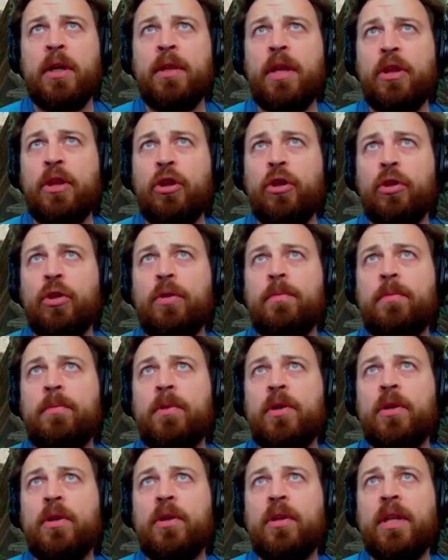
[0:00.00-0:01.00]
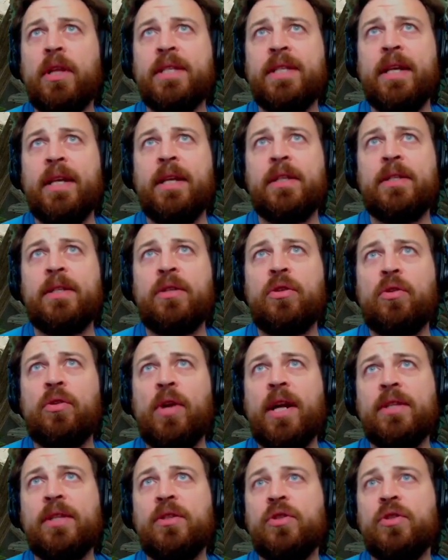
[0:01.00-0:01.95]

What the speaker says: that you could, let's say, crack